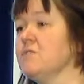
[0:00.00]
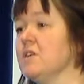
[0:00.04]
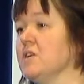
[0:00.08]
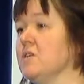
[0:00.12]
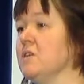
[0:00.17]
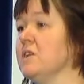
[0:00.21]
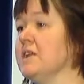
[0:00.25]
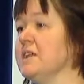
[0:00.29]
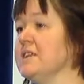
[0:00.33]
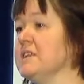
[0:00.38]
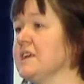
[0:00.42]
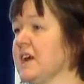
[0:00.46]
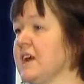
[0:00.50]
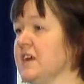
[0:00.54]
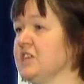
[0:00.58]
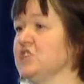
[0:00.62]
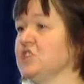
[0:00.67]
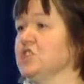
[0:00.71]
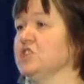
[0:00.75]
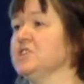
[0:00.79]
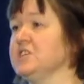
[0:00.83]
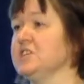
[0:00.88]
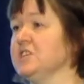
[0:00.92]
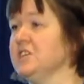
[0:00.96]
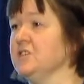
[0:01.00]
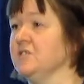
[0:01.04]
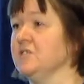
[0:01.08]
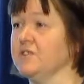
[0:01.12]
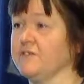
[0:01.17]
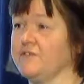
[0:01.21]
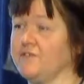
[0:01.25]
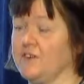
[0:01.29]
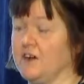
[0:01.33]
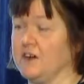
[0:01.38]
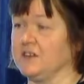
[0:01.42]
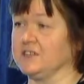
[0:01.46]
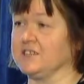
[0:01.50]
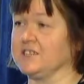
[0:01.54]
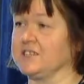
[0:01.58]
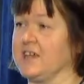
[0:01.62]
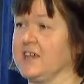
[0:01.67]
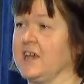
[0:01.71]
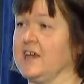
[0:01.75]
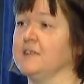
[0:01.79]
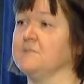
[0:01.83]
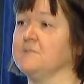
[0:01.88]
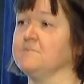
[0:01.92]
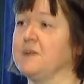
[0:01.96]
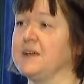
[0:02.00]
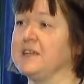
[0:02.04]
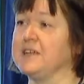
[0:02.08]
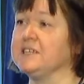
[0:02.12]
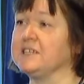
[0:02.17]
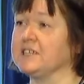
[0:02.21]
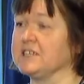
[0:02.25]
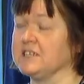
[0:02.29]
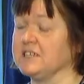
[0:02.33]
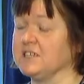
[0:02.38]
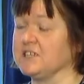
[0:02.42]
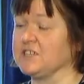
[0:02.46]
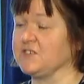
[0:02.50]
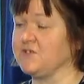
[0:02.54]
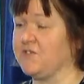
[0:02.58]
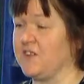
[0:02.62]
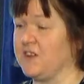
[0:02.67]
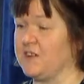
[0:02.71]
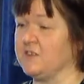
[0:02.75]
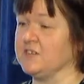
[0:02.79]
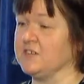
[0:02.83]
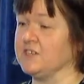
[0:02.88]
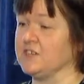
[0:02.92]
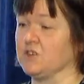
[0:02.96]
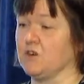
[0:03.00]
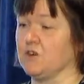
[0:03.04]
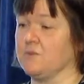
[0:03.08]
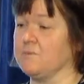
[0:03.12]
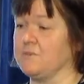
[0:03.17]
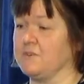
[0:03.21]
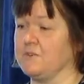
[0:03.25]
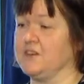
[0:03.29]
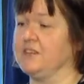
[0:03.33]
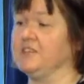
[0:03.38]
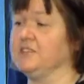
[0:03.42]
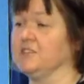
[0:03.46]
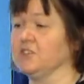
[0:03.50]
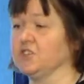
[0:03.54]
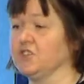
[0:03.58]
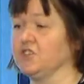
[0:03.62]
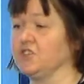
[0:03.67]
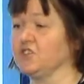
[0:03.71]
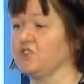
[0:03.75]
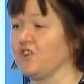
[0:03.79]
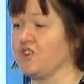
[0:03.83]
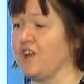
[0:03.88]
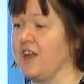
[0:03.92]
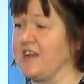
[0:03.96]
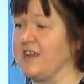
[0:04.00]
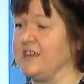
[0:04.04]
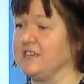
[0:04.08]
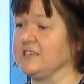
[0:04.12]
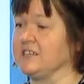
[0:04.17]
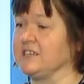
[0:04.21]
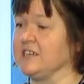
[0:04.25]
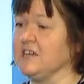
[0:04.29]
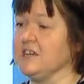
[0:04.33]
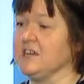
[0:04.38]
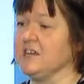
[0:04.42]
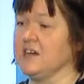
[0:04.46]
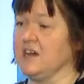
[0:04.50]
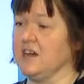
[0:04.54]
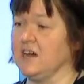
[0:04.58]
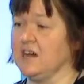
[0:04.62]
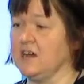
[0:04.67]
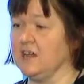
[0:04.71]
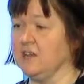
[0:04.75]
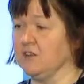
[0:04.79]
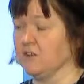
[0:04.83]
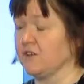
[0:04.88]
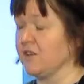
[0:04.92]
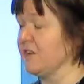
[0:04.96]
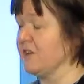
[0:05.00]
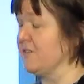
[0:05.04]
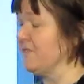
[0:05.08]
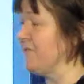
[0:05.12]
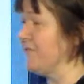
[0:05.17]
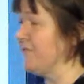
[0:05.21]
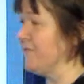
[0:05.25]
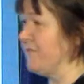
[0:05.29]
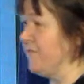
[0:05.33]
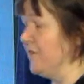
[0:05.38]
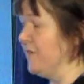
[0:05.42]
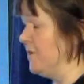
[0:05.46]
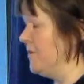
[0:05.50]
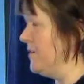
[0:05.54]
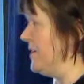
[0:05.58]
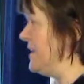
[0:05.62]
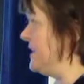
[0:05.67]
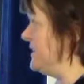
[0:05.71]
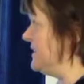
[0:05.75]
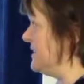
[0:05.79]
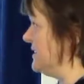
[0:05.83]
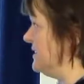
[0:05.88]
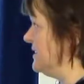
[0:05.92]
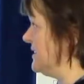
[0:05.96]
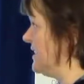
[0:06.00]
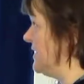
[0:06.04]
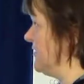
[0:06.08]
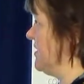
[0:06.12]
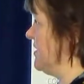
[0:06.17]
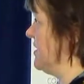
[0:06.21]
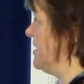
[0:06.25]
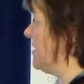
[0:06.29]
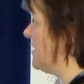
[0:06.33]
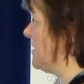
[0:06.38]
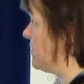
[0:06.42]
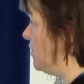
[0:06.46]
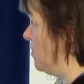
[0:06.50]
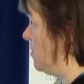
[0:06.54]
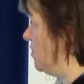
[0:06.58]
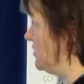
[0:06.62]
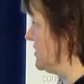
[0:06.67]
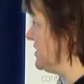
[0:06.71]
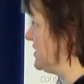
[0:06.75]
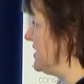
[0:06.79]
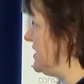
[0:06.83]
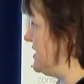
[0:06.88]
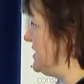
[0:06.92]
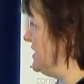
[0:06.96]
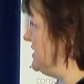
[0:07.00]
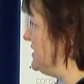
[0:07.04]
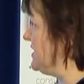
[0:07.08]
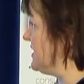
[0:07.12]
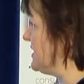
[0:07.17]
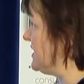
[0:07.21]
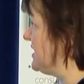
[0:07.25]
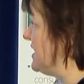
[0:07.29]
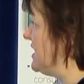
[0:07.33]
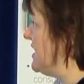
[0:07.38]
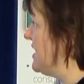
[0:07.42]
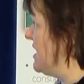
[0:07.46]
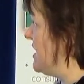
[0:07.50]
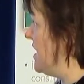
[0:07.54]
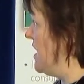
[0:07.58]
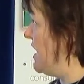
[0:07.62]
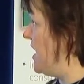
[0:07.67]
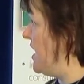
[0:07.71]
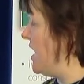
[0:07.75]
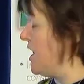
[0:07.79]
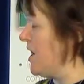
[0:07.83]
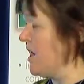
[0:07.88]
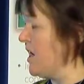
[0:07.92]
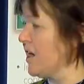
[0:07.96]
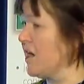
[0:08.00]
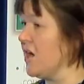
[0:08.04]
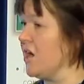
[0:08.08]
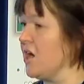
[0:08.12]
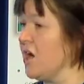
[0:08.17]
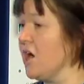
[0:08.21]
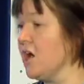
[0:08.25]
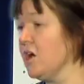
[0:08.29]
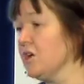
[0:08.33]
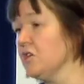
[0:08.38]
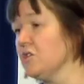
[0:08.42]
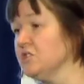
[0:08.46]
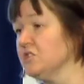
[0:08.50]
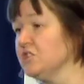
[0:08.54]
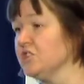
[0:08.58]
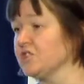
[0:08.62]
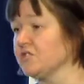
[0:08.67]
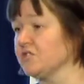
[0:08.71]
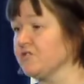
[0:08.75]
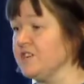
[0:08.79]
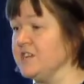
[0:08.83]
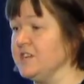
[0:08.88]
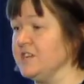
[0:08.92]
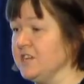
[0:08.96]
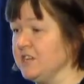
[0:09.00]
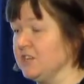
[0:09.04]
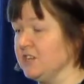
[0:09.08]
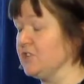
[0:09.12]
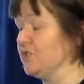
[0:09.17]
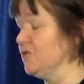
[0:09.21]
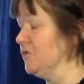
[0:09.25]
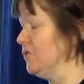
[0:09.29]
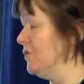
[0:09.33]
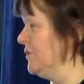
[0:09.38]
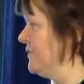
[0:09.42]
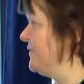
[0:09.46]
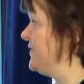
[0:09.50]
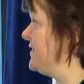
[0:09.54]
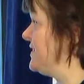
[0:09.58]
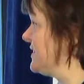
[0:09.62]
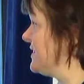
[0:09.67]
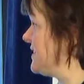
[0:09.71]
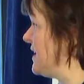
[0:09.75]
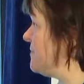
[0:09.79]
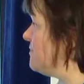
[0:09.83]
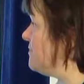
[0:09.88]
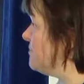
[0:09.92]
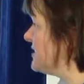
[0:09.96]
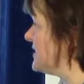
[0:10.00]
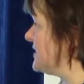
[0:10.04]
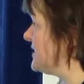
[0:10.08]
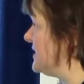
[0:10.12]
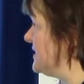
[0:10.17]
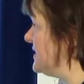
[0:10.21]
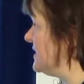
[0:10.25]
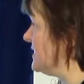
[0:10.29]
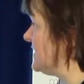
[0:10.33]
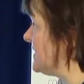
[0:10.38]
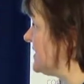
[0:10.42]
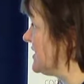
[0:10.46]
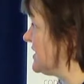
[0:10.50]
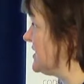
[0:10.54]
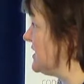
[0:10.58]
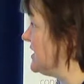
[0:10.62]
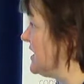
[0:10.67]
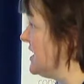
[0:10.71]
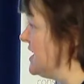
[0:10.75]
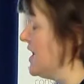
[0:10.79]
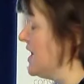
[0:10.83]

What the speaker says: role in casualty on a fast scan basis, various operators trained looking for fluid and other causes. A good screening tool for sepsis.